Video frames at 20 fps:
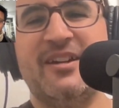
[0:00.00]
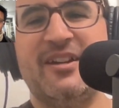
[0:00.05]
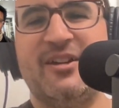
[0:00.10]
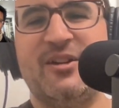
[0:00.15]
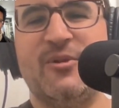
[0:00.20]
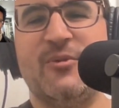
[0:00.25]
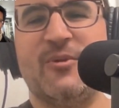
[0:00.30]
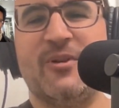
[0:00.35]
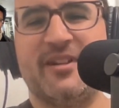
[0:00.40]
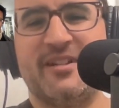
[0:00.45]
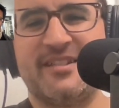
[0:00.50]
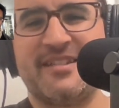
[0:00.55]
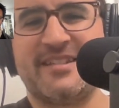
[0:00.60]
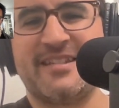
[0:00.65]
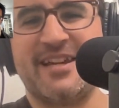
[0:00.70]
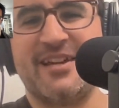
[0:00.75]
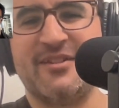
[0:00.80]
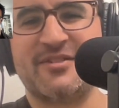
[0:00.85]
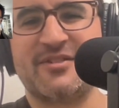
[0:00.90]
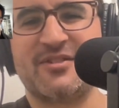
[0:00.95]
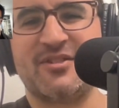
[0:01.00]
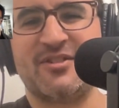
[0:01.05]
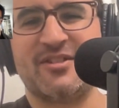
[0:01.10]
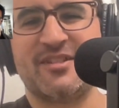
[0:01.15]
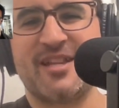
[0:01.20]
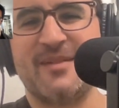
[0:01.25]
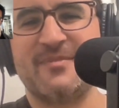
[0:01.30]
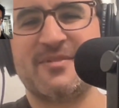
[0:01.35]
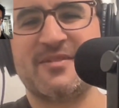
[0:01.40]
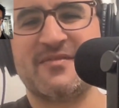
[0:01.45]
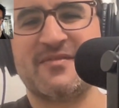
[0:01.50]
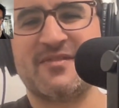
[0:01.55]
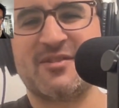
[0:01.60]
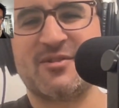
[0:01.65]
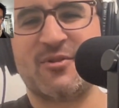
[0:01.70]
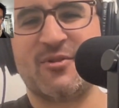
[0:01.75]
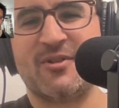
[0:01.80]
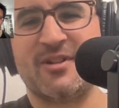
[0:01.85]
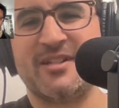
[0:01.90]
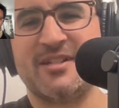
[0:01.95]
who wanted to tell certain types of
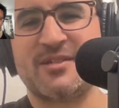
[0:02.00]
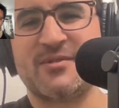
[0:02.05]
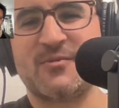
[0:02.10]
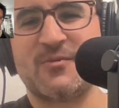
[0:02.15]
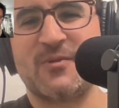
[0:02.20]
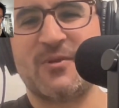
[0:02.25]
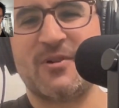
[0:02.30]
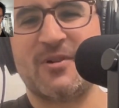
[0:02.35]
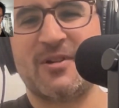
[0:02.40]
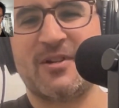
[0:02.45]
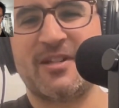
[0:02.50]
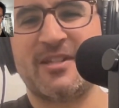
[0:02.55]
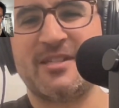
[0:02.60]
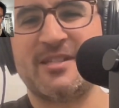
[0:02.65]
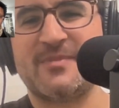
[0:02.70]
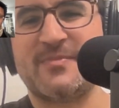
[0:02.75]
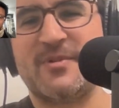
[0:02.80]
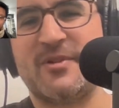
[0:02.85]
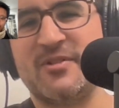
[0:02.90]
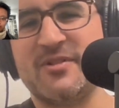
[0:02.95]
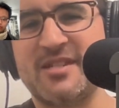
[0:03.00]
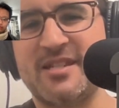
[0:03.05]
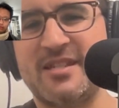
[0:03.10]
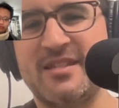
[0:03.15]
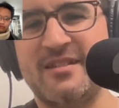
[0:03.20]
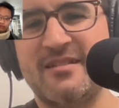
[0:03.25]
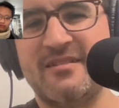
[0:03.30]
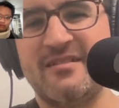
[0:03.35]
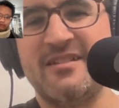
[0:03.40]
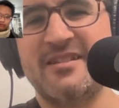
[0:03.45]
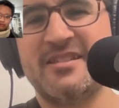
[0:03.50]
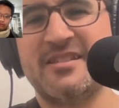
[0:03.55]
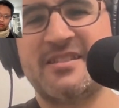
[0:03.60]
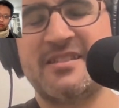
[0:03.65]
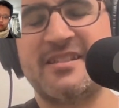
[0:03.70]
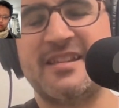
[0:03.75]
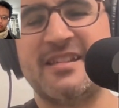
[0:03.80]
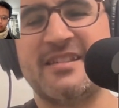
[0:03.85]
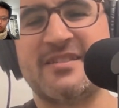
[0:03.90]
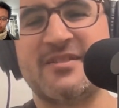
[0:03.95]
stories were conspiracy theorists.
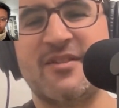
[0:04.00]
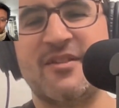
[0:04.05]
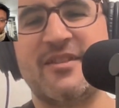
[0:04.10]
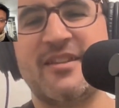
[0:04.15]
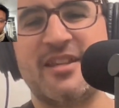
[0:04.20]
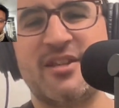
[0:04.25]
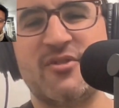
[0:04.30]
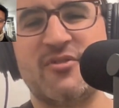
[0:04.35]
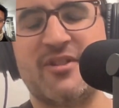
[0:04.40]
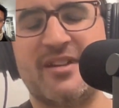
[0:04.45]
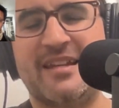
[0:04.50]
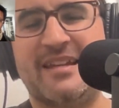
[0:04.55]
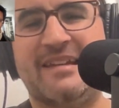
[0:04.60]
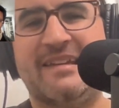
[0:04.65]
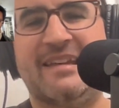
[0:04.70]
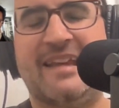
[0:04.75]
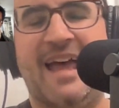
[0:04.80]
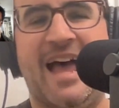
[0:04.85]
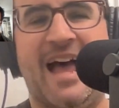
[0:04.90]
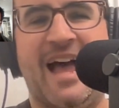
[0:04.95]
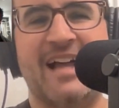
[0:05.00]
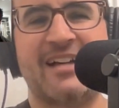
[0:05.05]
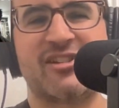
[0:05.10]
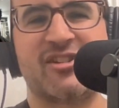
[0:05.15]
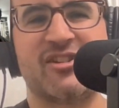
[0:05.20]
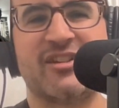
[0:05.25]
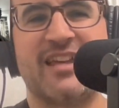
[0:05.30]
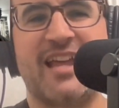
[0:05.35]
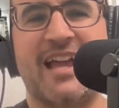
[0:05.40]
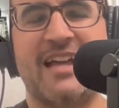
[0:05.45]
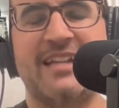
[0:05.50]
And so I think you can actually,